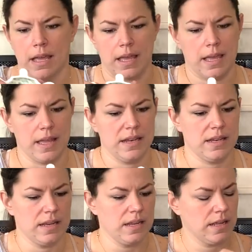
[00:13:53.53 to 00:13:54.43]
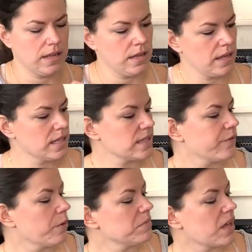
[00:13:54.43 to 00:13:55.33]
And it's
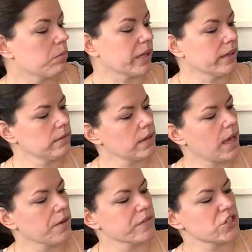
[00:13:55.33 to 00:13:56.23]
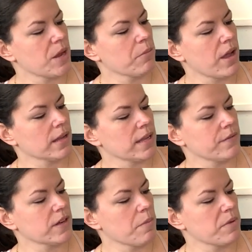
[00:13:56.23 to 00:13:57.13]
from Dublin, out of Shamrock
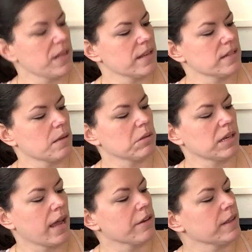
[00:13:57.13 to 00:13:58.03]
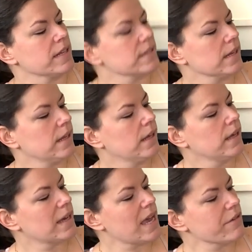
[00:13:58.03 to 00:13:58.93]
Gift Company in Dublin, Ireland.
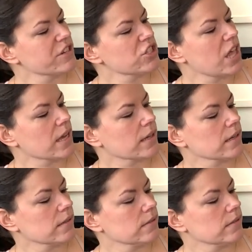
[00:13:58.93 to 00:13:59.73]
Irish look.